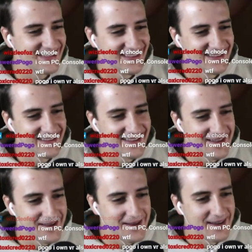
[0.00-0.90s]
uh,
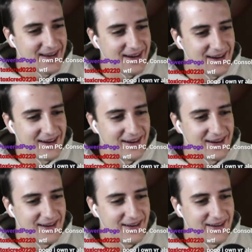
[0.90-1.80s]

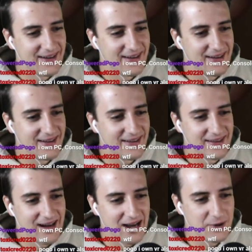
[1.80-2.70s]

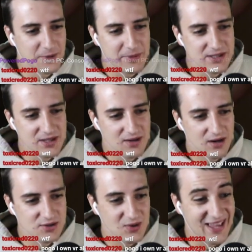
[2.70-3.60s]
I own a PC
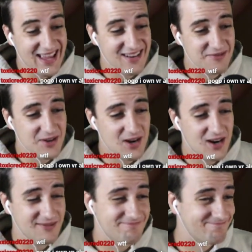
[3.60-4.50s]
console and
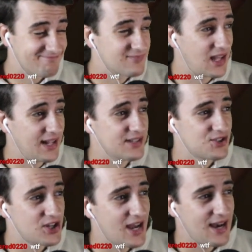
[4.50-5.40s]
VR. That is
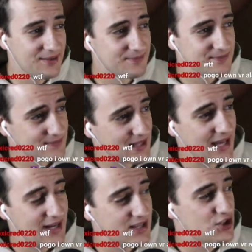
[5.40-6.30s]
Chad.
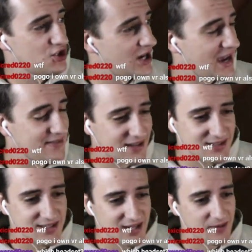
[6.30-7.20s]
That is Chad.
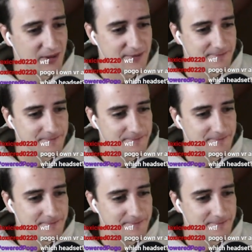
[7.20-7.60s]
That's Sigma.